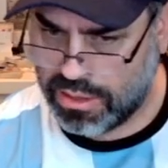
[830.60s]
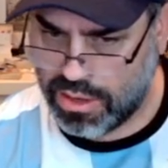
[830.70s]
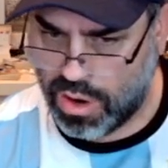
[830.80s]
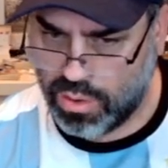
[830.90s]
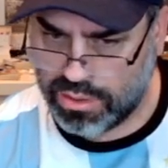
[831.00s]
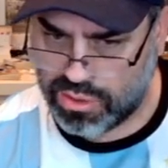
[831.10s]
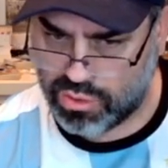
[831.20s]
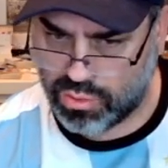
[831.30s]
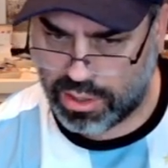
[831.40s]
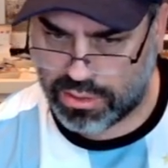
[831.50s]
no
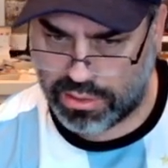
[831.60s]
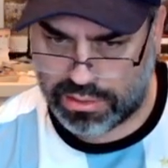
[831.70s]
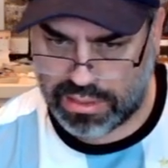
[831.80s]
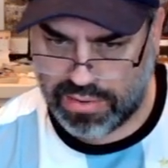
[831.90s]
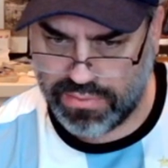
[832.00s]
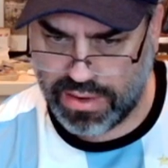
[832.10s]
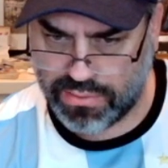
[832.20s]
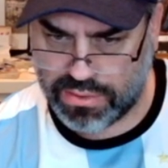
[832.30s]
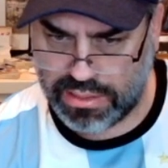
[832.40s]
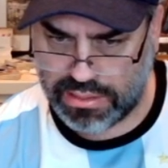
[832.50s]
instructions. I've never
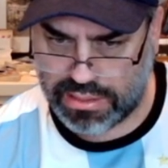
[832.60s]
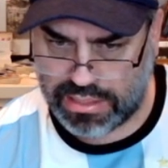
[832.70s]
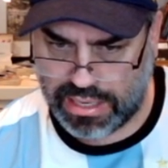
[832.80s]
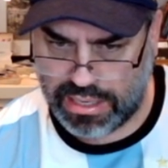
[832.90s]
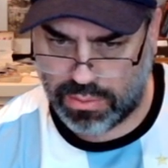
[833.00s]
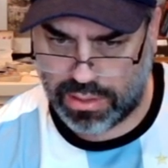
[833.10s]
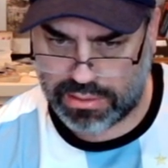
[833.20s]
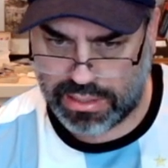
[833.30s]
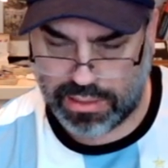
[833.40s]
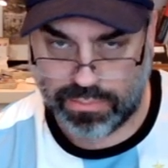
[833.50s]
seen this anywhere.
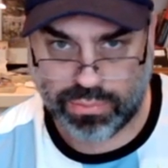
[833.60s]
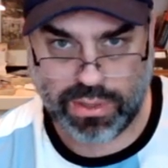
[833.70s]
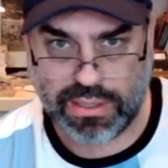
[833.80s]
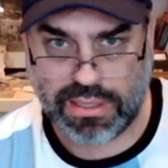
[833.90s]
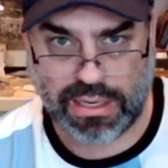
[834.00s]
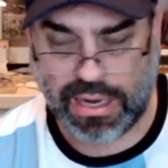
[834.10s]
It's like a printing